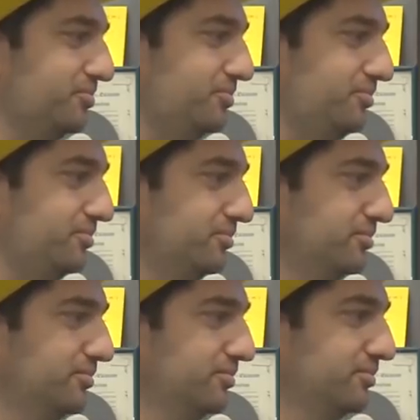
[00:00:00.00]

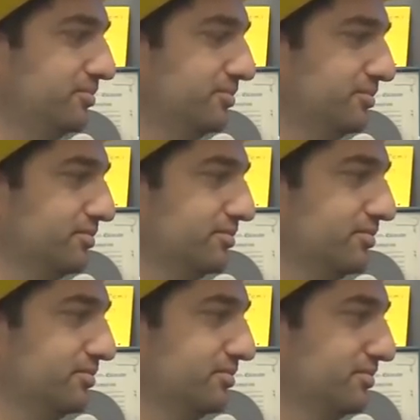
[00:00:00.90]

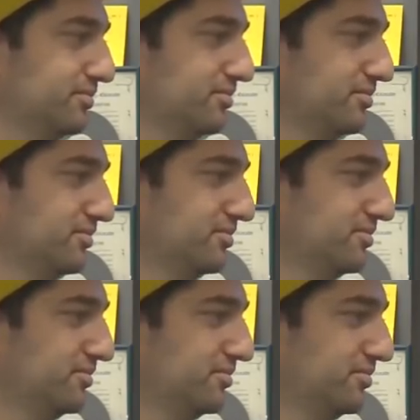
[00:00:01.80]

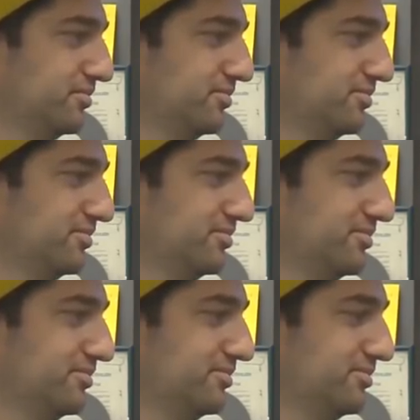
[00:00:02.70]

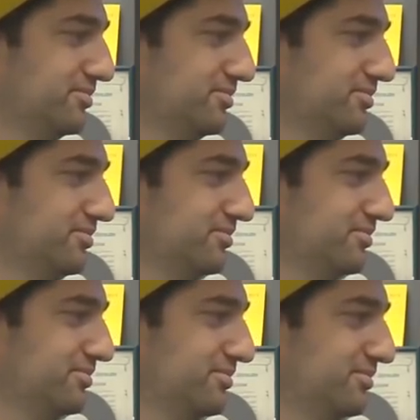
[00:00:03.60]
(silent)